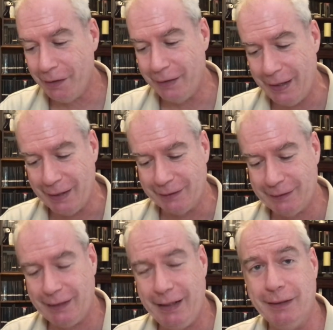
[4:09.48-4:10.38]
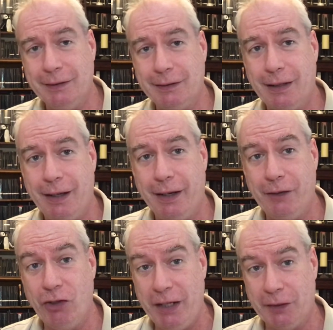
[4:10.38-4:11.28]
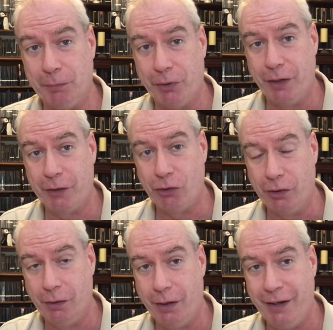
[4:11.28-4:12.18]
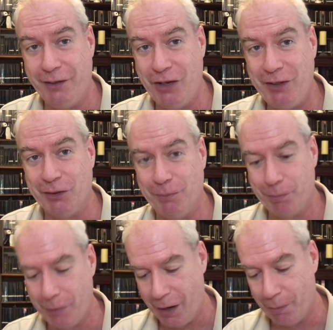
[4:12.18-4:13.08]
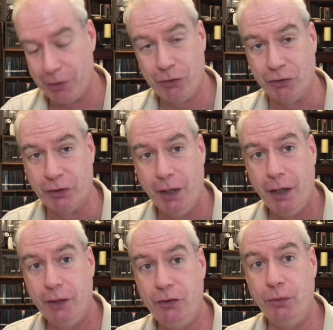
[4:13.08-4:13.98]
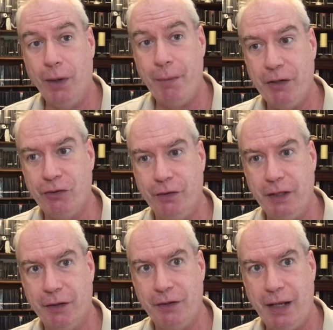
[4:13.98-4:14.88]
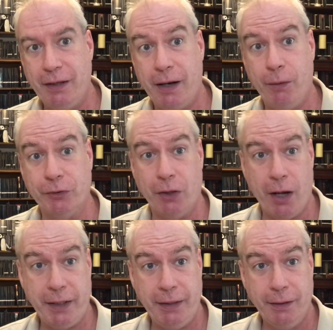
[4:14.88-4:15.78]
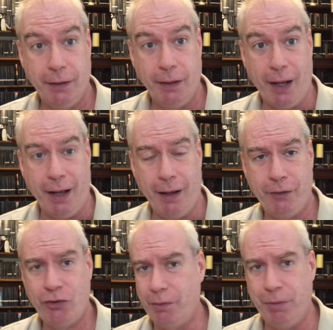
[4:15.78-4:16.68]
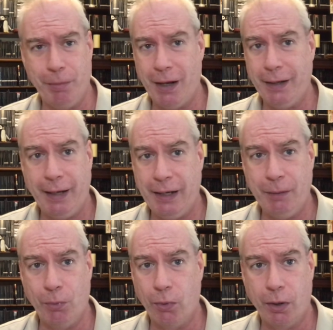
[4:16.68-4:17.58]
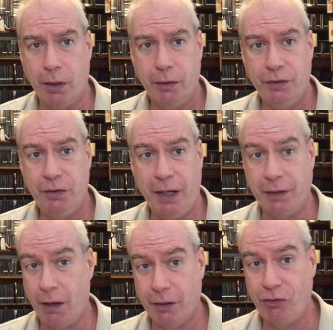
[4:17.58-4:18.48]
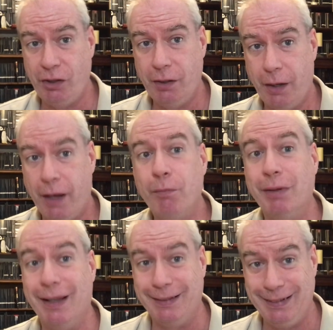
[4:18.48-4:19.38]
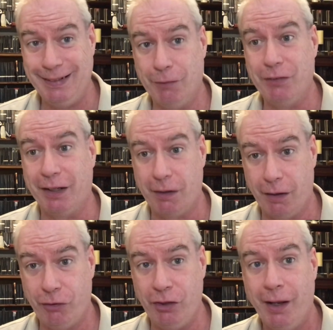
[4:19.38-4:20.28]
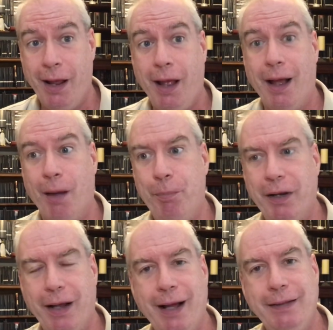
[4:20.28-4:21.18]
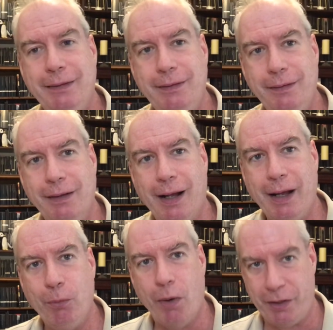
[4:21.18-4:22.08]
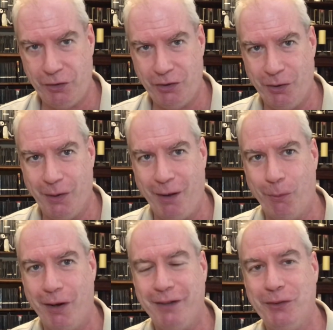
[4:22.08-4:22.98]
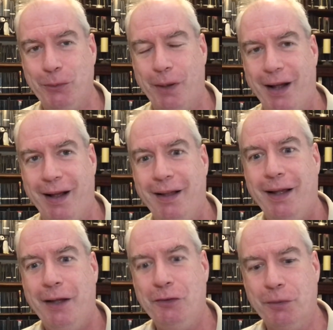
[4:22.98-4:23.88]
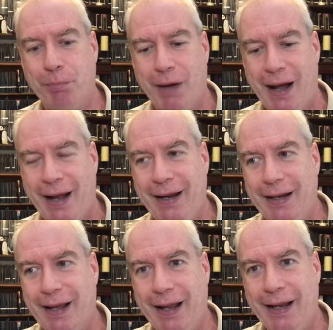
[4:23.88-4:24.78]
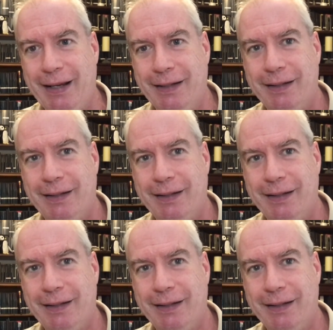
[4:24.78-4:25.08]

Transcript: this is an adjacent production, an adjacent uh, purchase to, I mentioned the other day that I was naughty. I, I shouldn't be buying any more technology. I have plenty of technology, uh, but I, I wanted to, I wanted to, uh, to buy a